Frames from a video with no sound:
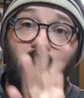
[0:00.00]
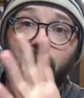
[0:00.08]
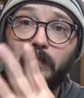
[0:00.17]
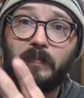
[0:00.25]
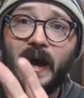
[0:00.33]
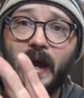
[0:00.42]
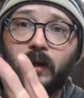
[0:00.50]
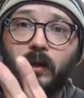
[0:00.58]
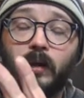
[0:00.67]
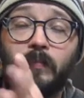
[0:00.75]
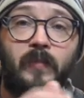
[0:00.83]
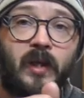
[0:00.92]
on a
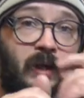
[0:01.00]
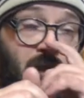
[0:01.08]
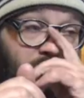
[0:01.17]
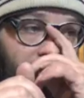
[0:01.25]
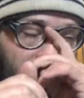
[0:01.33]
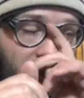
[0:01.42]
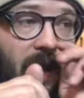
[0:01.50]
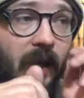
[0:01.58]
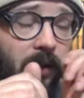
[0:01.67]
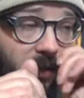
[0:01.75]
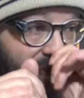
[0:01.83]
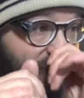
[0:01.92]
backer. The
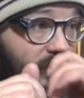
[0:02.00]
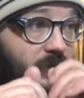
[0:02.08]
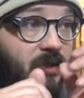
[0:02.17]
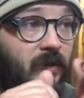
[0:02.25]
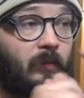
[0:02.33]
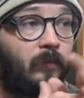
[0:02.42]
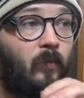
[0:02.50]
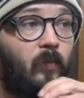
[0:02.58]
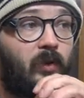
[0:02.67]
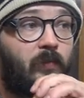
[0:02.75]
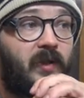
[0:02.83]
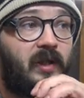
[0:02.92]
anchor system
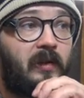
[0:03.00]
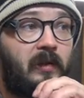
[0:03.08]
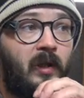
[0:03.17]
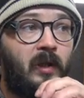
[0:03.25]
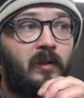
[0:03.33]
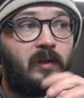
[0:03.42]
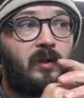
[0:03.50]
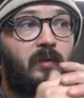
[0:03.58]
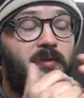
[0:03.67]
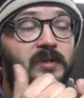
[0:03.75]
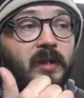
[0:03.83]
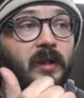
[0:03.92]
will be
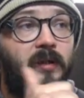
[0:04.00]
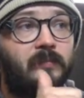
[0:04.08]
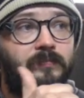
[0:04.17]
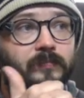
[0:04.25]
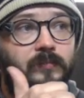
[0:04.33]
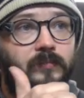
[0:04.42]
using